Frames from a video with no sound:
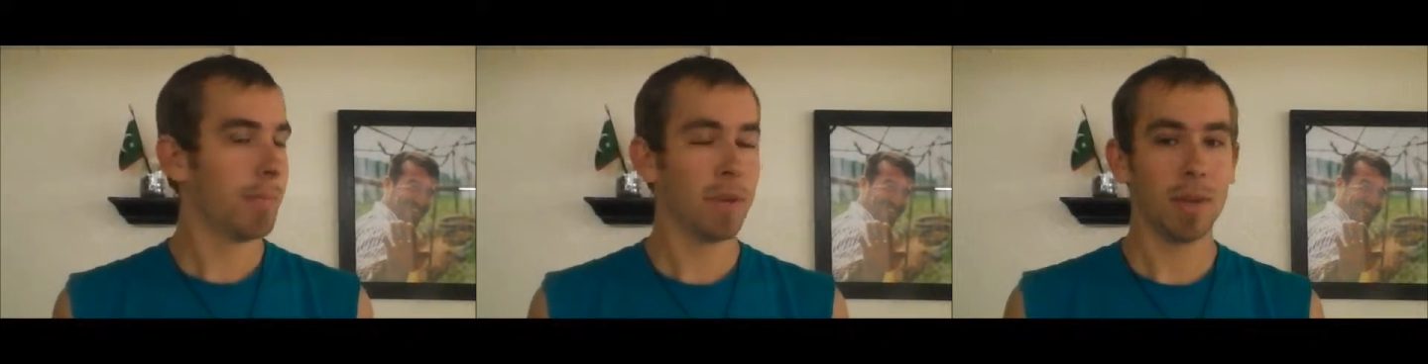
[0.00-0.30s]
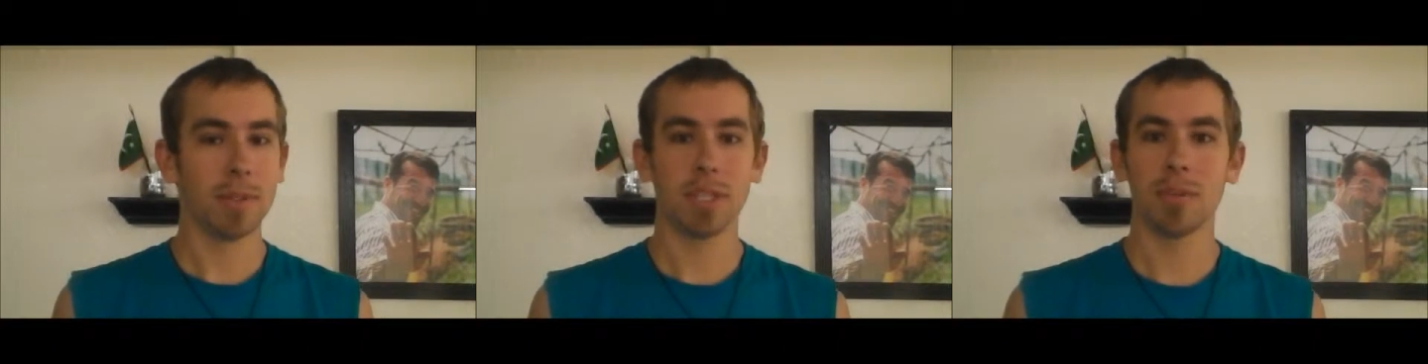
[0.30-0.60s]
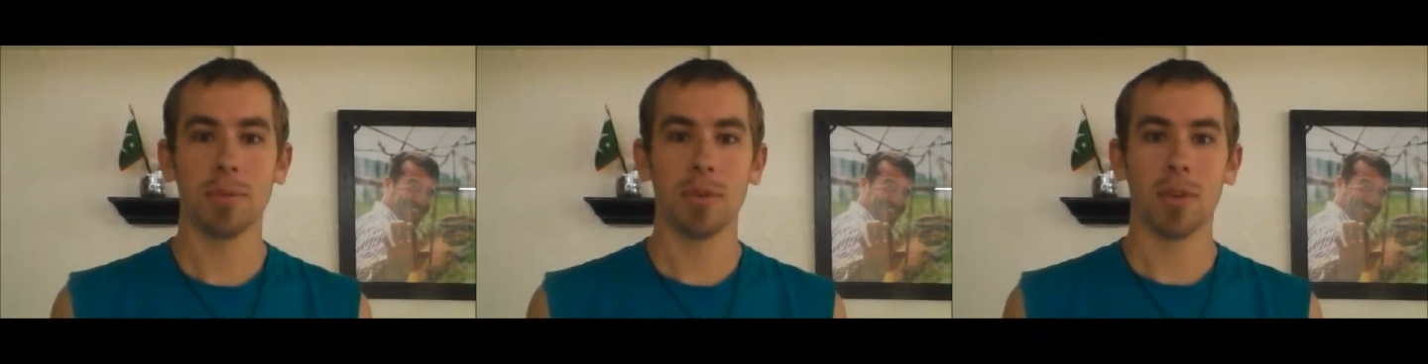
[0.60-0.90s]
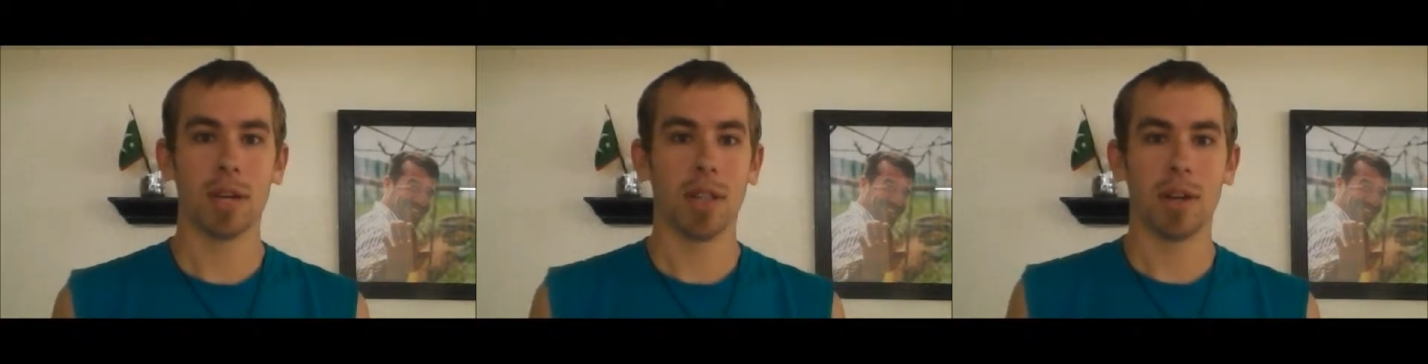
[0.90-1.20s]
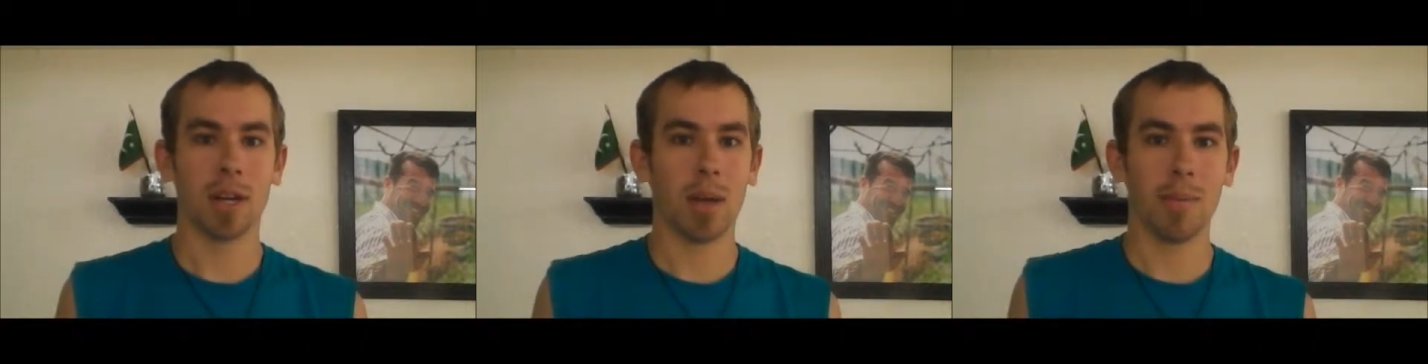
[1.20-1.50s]
But yeah, it was actually pretty cool. I got a
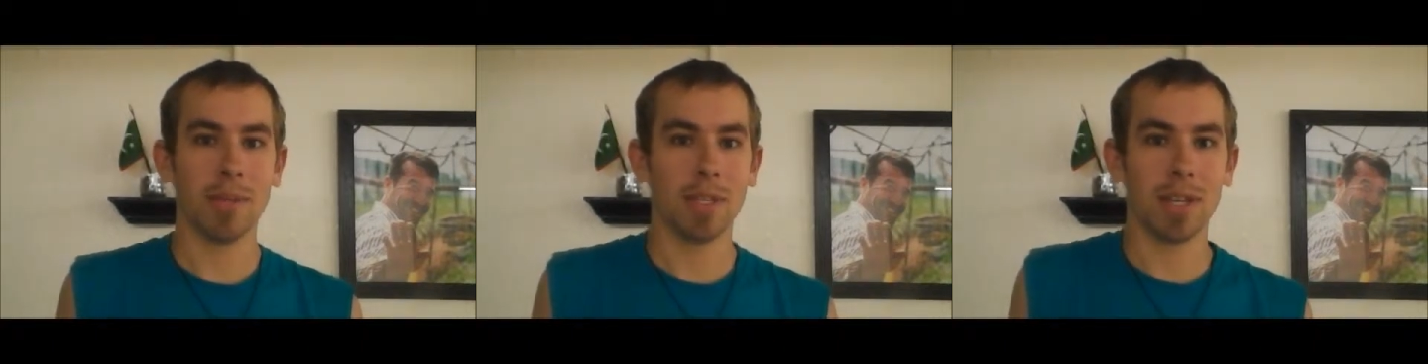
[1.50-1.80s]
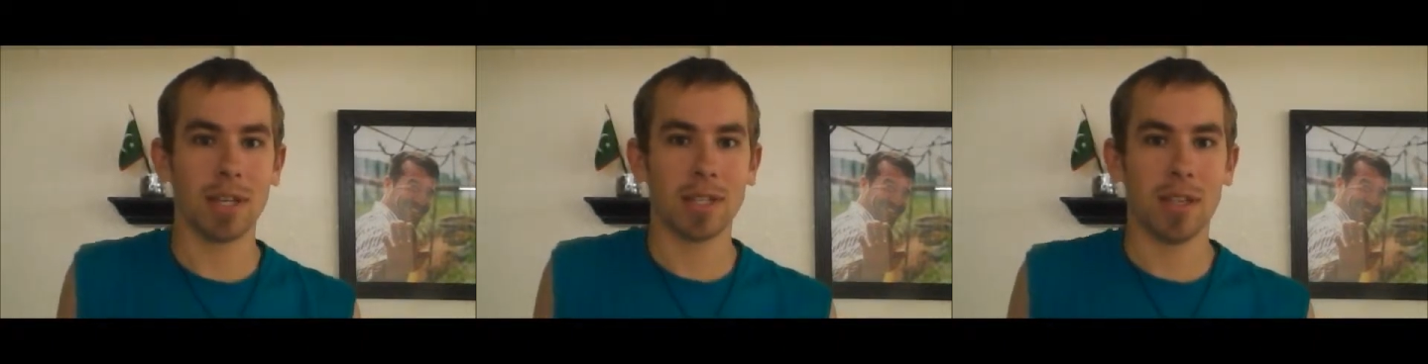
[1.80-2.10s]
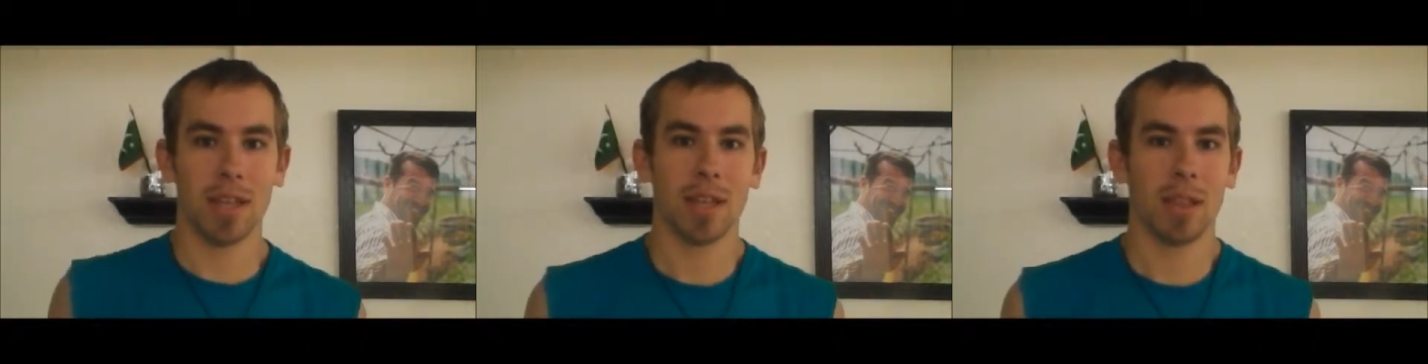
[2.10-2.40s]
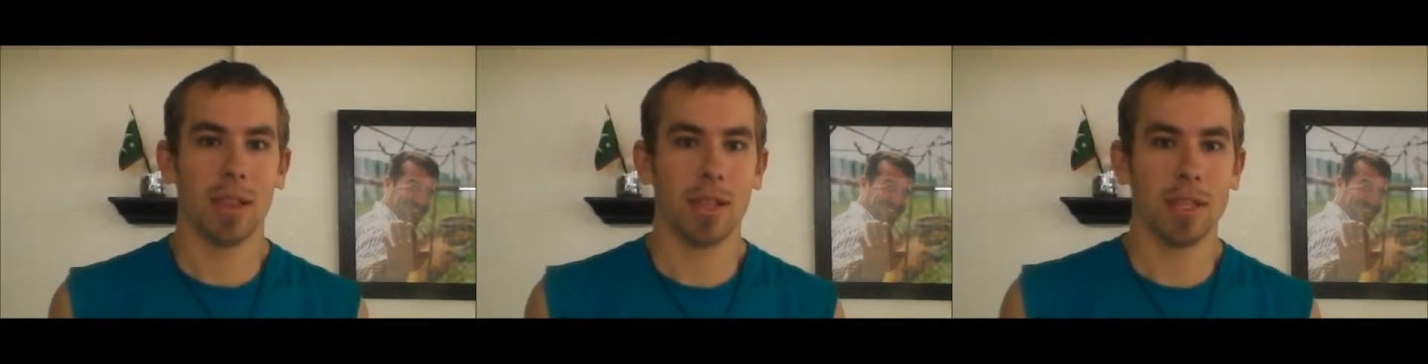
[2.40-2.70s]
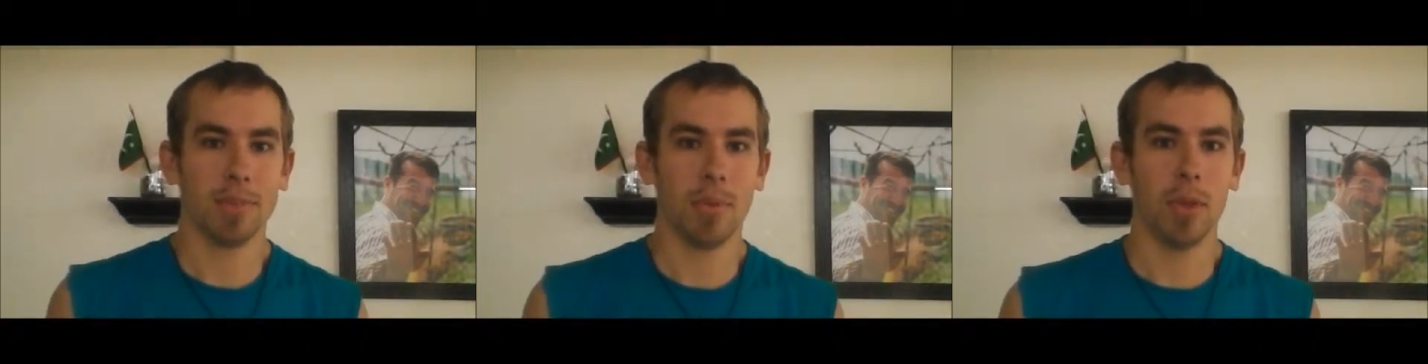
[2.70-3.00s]
lot of compliments, and actually I had at
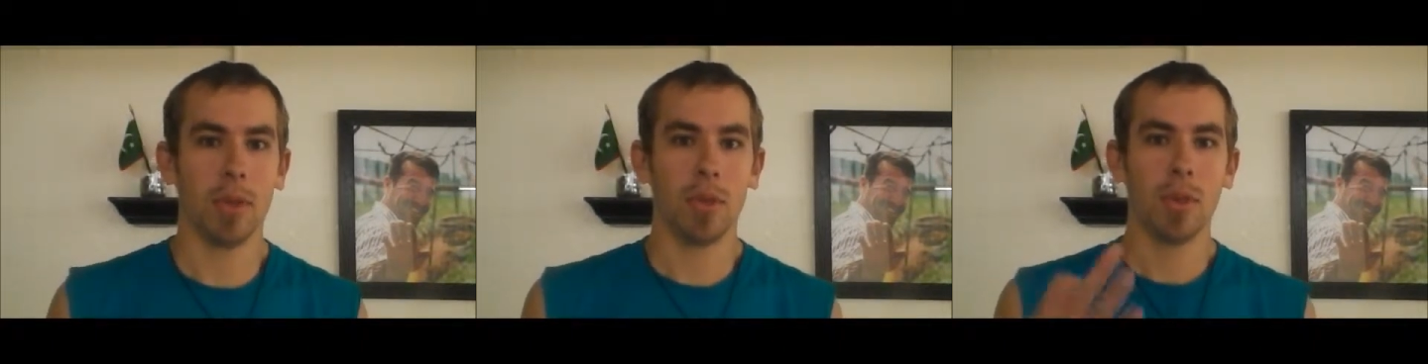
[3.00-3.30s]
least maybe